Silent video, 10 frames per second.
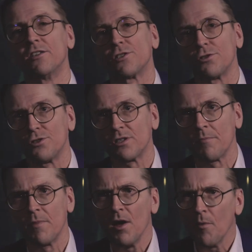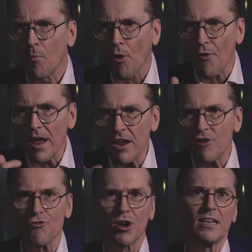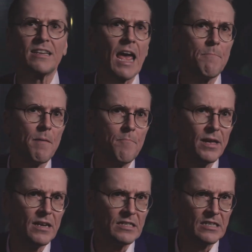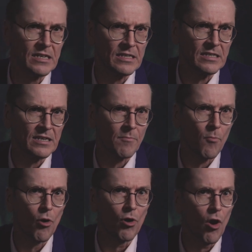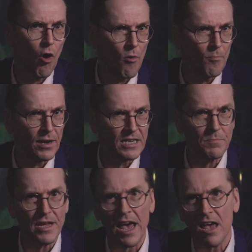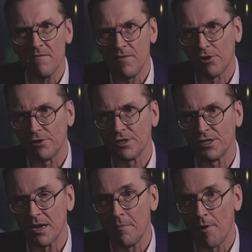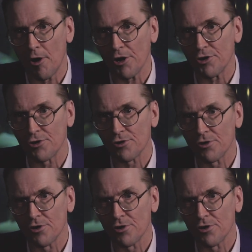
in a system, more intricate capabilities and more complex behaviors emerge.